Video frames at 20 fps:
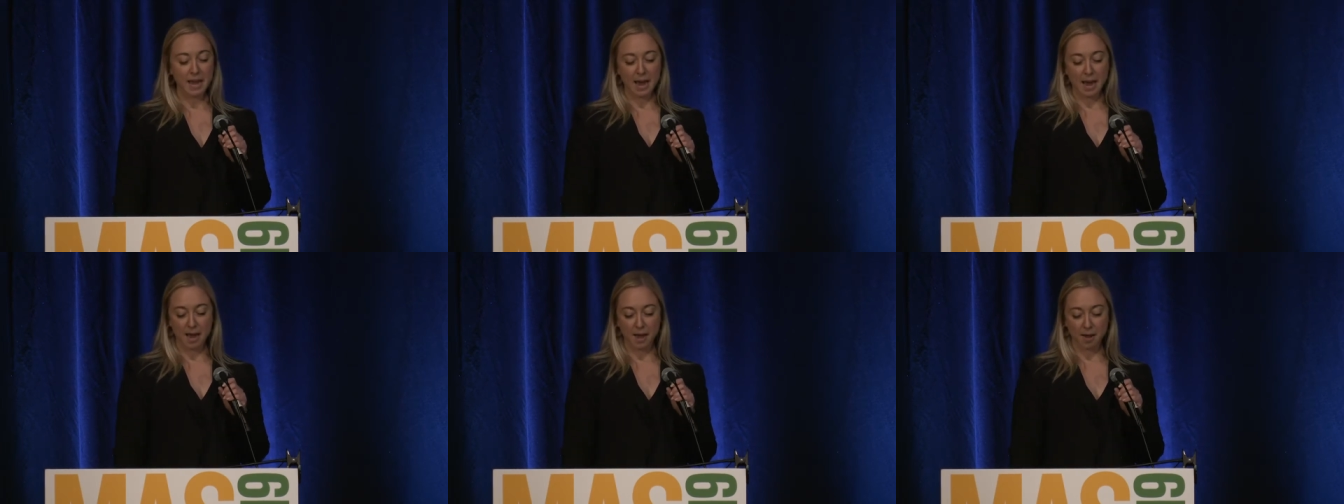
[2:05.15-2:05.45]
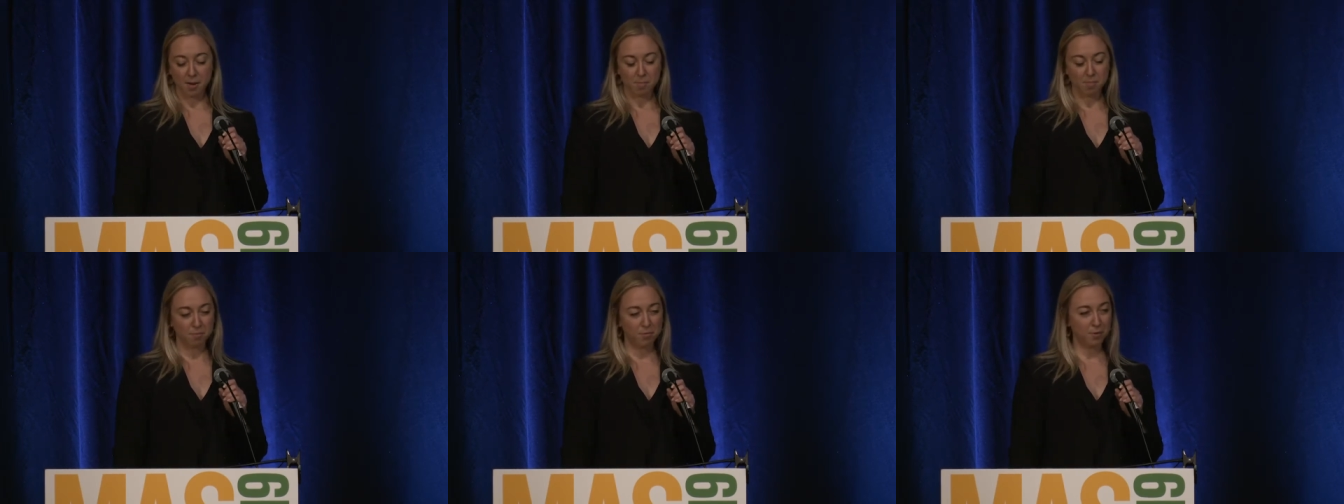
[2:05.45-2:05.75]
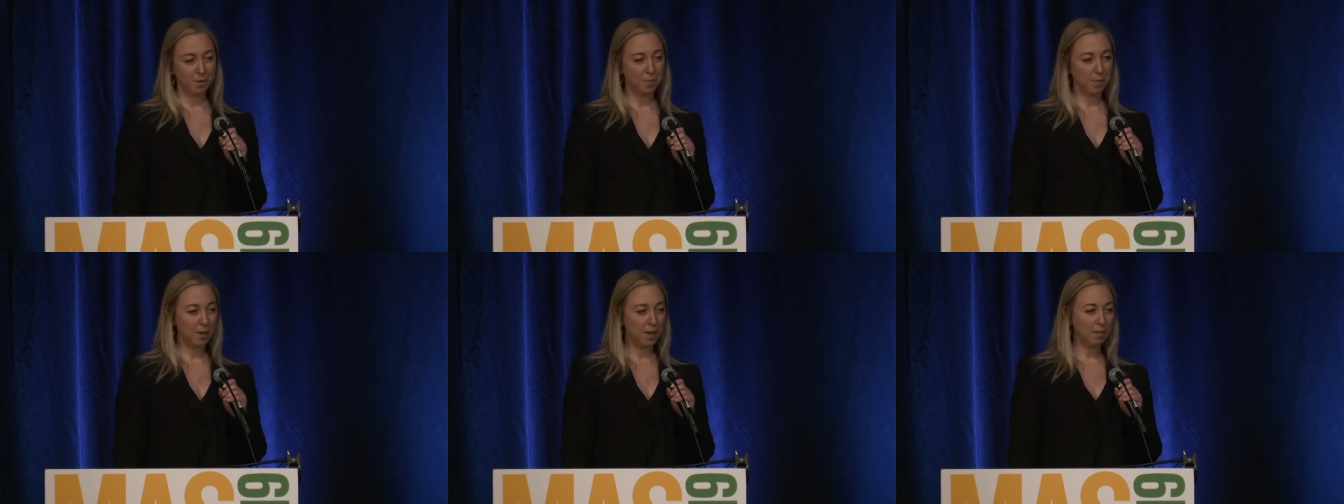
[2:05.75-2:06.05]
um,
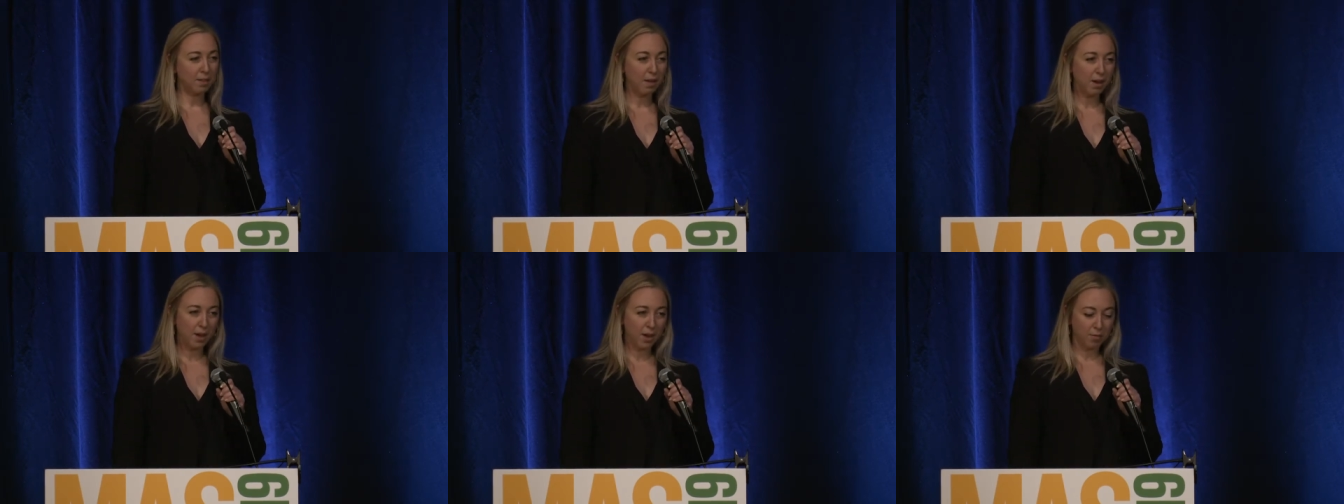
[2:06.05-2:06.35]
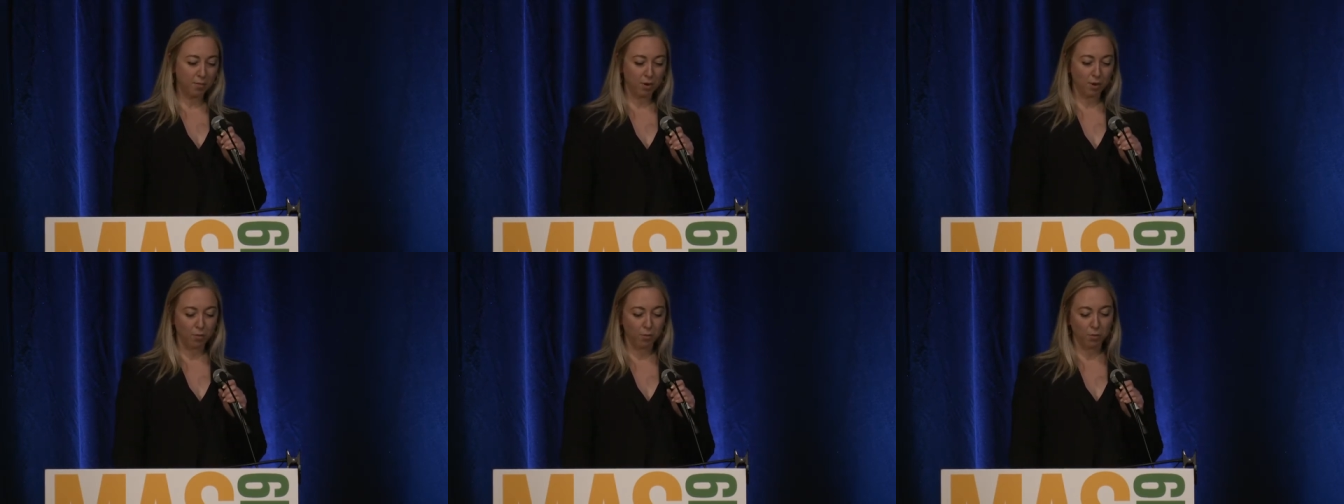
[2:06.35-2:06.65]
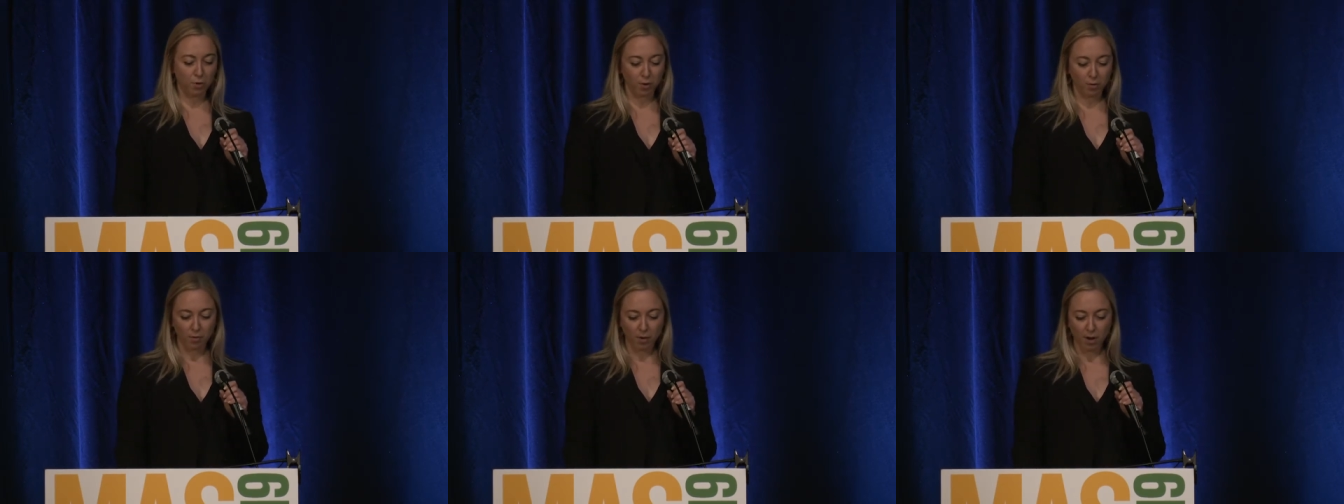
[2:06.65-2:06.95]
from a lot of our
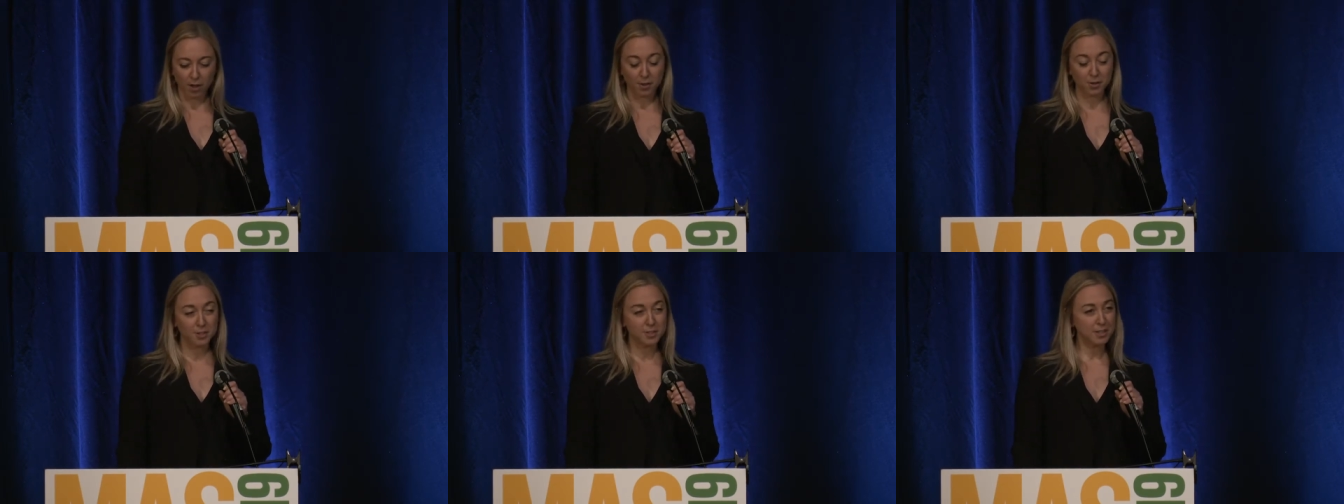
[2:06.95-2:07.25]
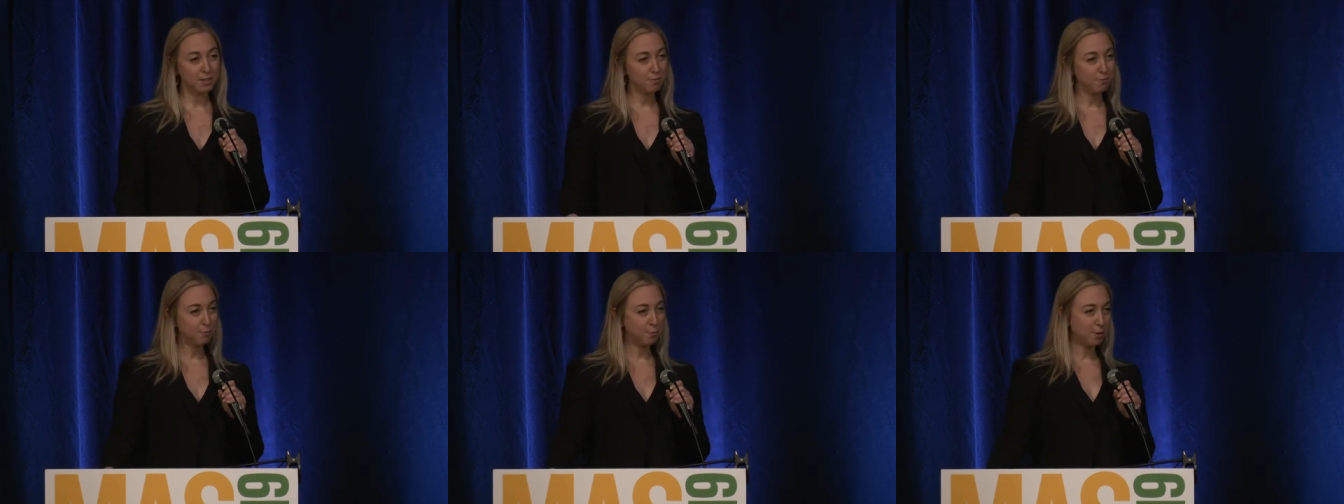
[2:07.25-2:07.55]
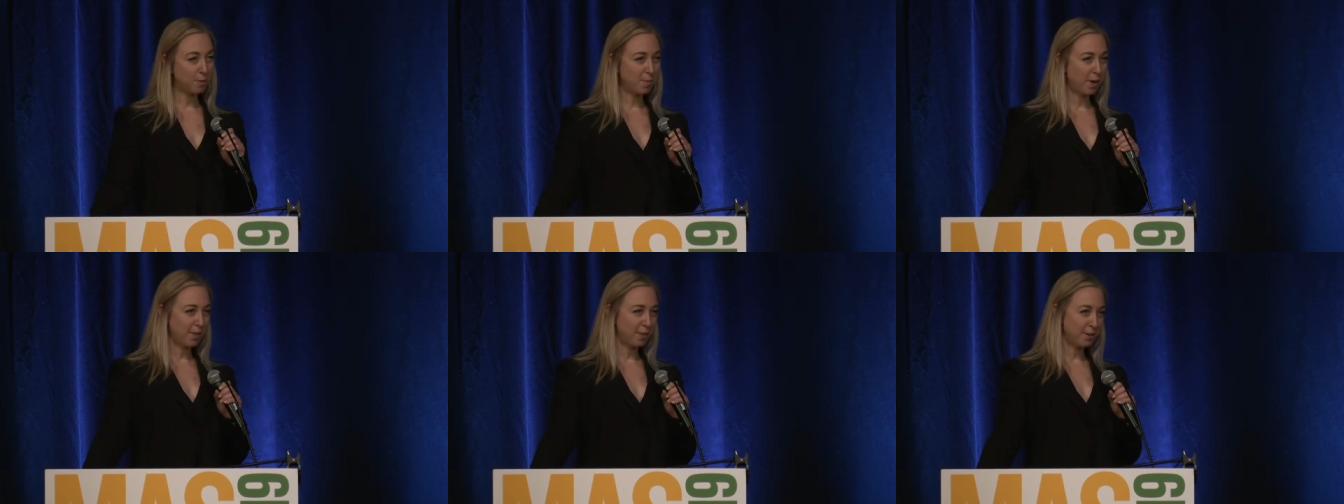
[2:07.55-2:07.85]
forefathers and
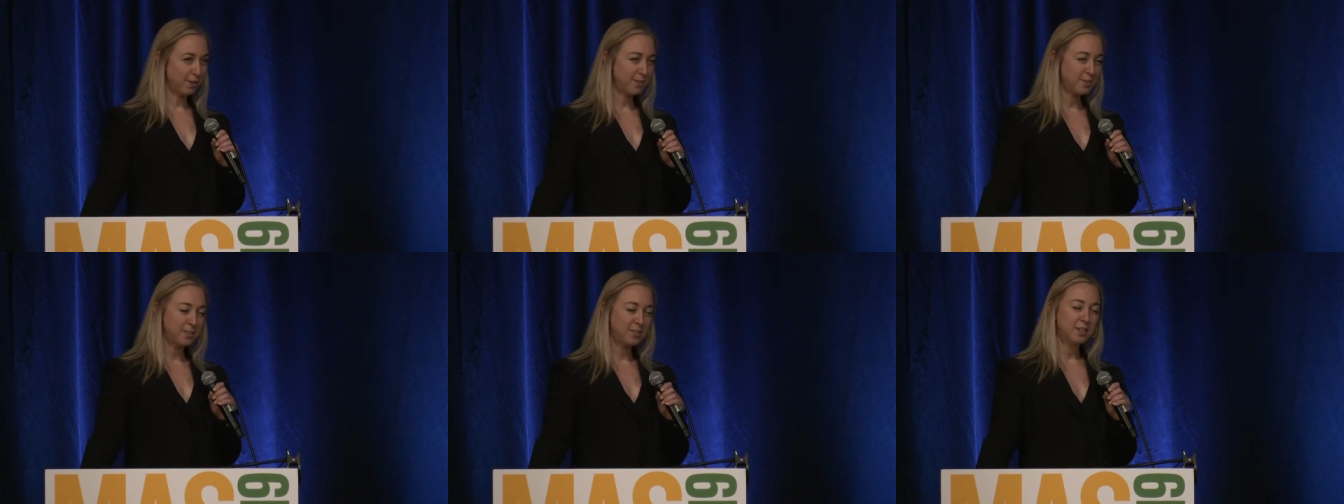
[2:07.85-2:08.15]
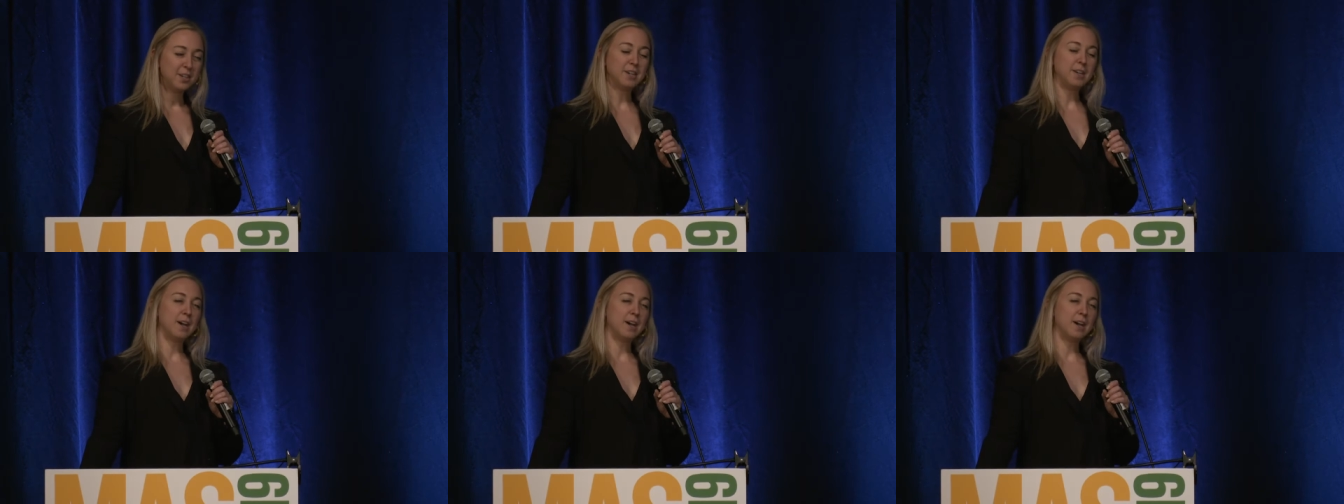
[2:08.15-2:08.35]
foremothers.